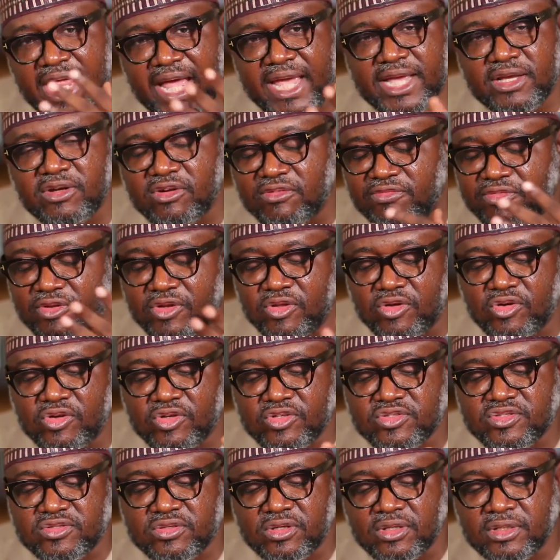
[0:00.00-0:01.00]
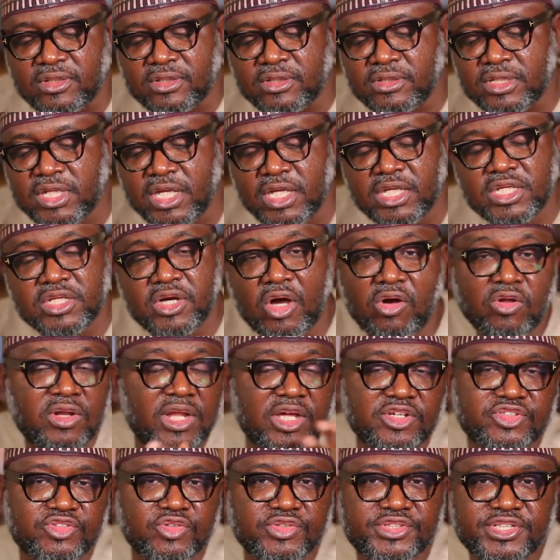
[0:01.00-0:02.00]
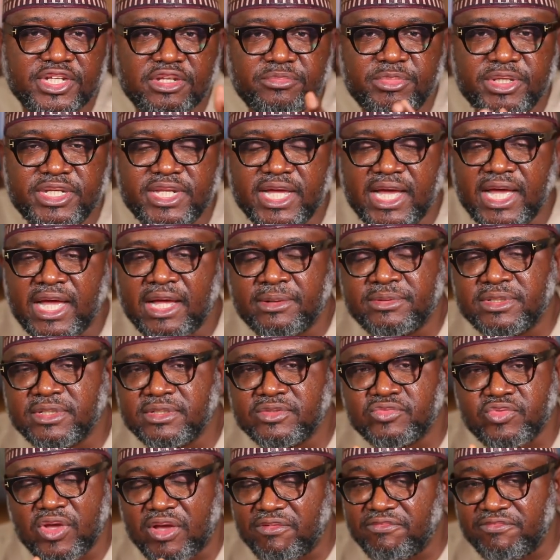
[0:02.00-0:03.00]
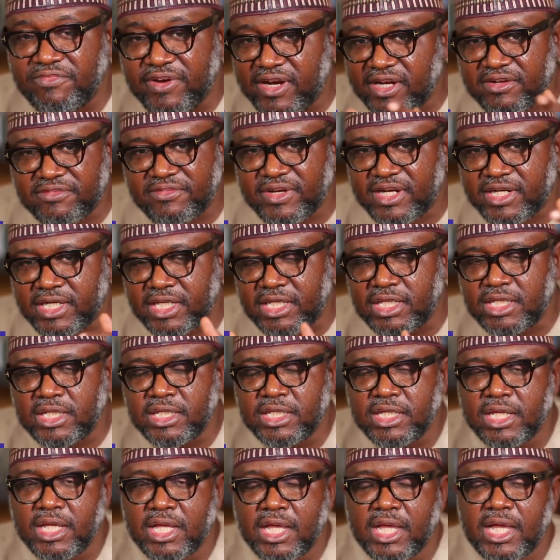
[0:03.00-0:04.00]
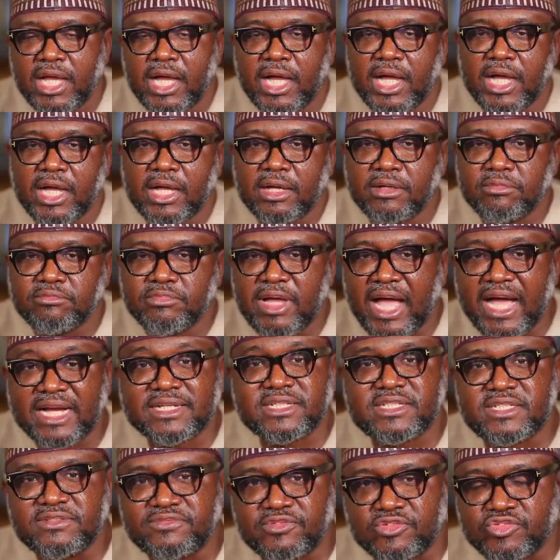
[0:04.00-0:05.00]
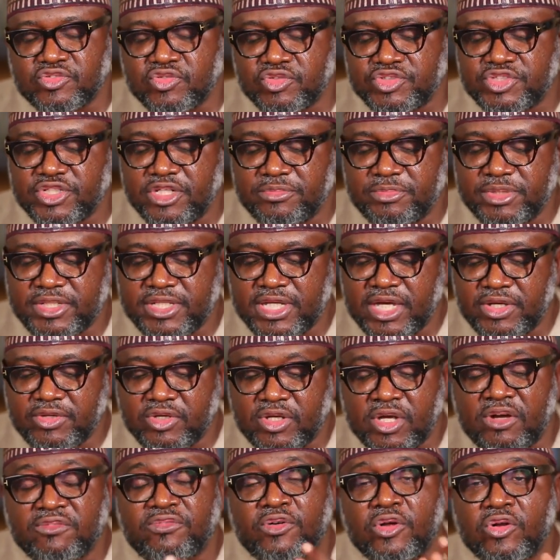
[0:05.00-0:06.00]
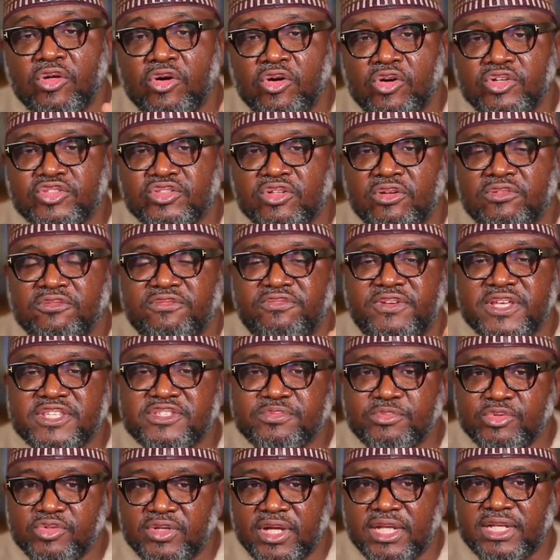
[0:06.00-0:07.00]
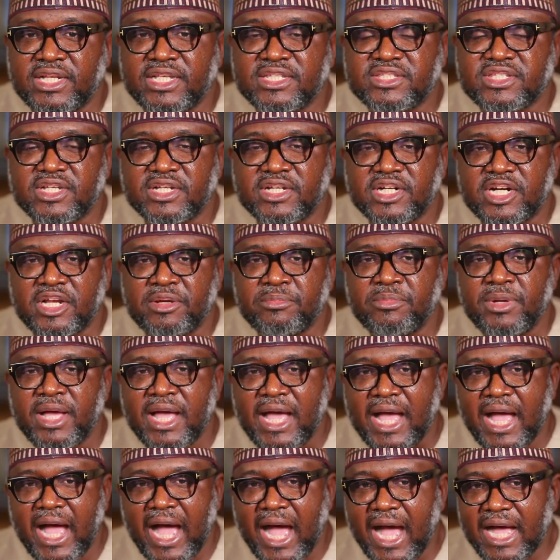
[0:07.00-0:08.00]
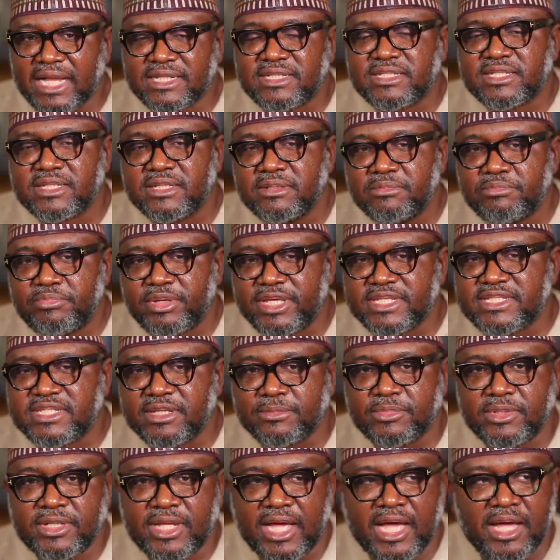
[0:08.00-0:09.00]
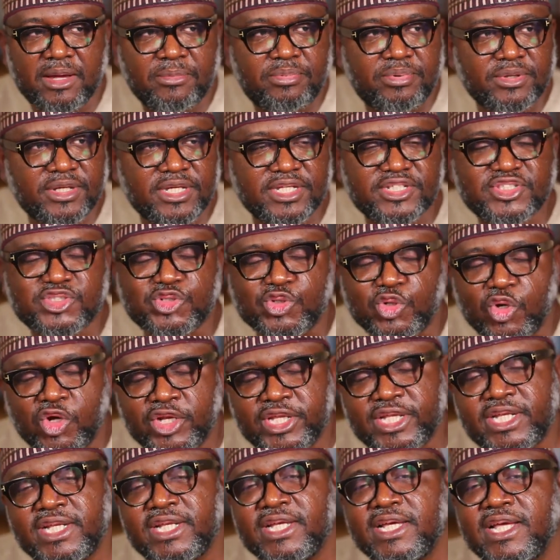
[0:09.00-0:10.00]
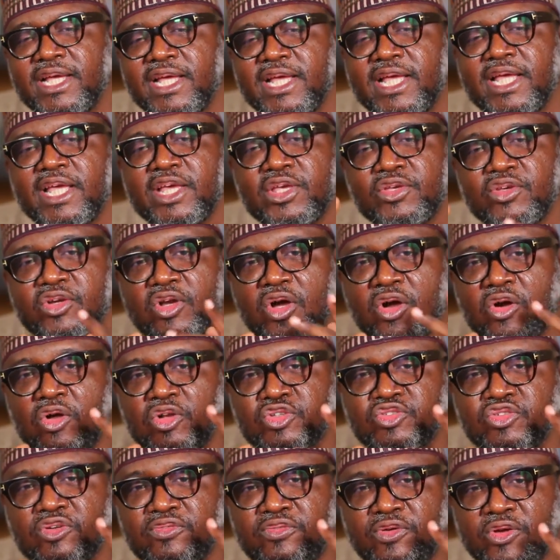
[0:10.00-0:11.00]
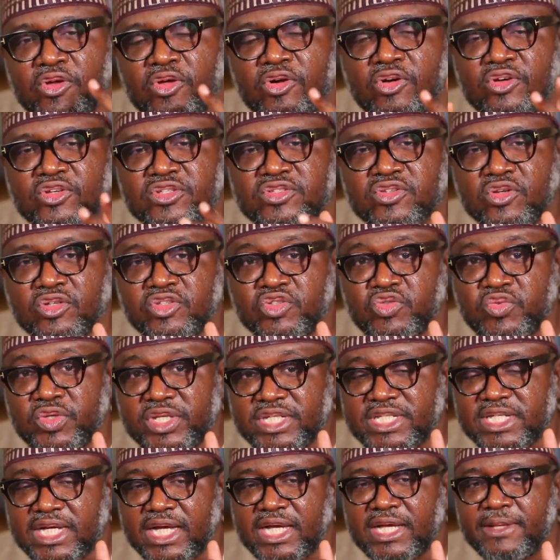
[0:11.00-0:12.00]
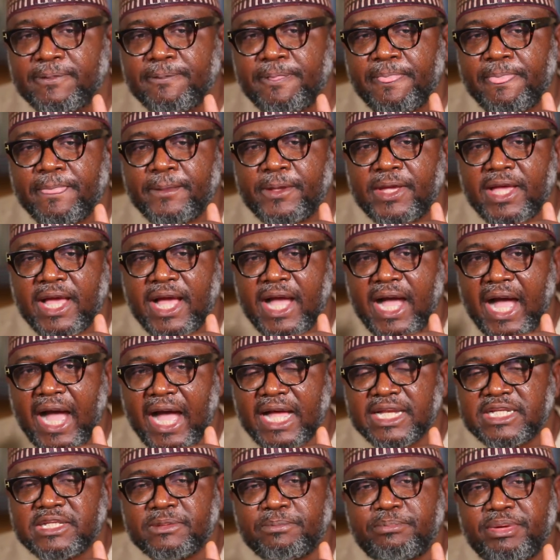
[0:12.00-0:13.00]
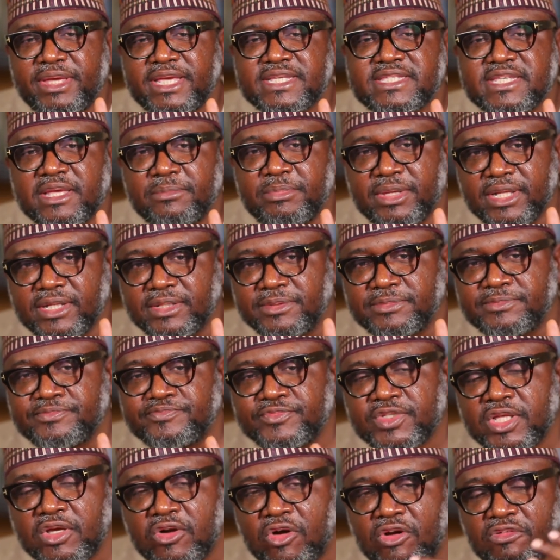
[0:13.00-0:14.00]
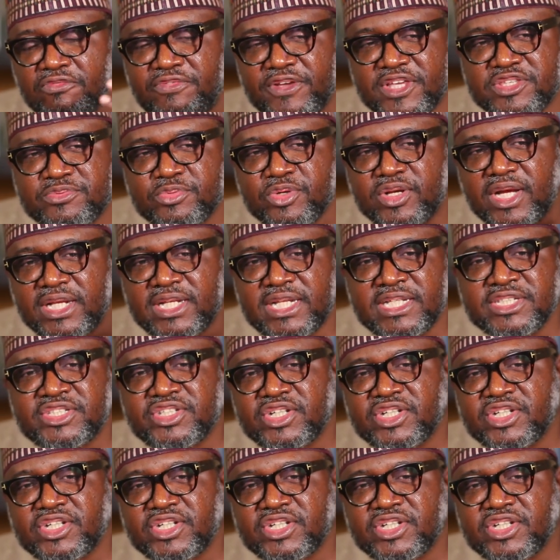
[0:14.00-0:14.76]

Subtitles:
follow us on all our social media handles. We are very, very active on social media. You can follow us on Facebook and Instagram at PaySabil App. It's running. You can also follow us on Twitter at PaySabil. On Facebook and